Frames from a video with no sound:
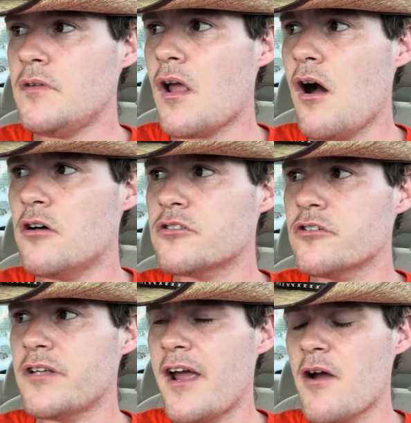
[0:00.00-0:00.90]
Also
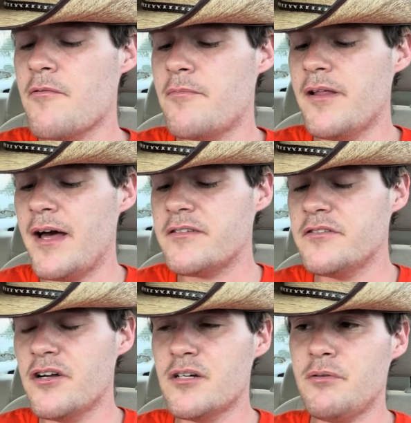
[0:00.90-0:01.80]
terrible, but that's
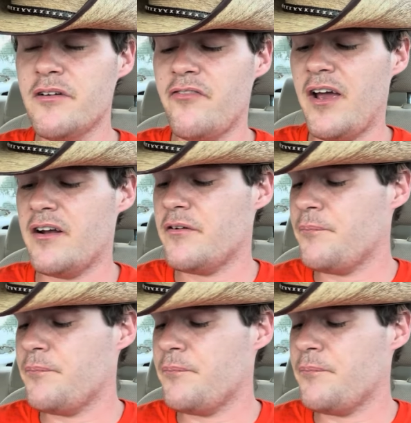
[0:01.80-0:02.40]
notably Fanta.